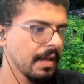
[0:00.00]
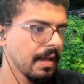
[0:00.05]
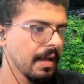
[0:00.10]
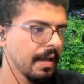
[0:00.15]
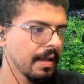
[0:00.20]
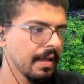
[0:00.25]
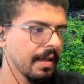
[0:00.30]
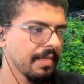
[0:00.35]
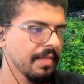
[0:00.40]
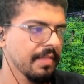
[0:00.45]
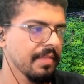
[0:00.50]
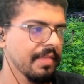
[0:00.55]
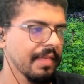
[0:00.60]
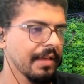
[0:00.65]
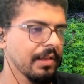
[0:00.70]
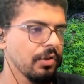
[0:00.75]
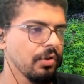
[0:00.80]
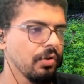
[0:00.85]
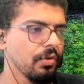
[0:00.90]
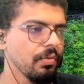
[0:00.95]
I guess it's
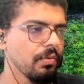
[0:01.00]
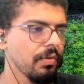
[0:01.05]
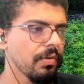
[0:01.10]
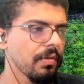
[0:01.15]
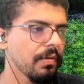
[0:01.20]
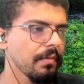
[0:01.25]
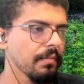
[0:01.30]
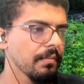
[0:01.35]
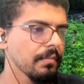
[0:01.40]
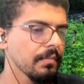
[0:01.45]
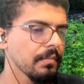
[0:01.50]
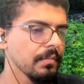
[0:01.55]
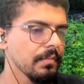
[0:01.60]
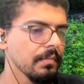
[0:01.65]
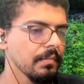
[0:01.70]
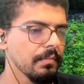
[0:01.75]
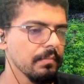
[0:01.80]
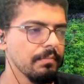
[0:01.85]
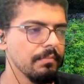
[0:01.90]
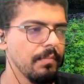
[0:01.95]
like used
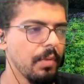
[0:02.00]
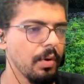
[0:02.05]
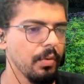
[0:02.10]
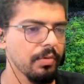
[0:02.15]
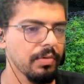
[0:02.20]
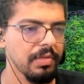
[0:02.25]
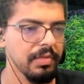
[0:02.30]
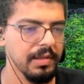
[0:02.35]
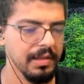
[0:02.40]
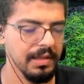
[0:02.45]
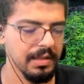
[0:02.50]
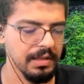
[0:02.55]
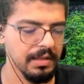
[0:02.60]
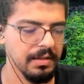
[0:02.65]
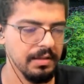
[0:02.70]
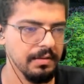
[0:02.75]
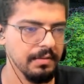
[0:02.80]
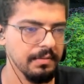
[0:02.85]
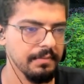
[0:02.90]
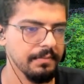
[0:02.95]

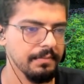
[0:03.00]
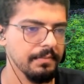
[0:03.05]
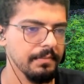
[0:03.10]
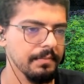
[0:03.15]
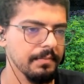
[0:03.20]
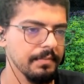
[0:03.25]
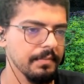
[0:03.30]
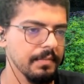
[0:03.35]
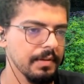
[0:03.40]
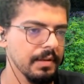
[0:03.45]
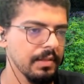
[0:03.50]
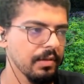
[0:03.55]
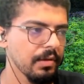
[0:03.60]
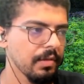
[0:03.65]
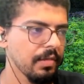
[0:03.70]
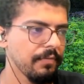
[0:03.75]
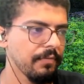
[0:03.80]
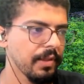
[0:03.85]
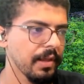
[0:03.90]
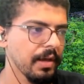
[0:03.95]
mostly, it
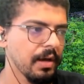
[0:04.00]
looks for like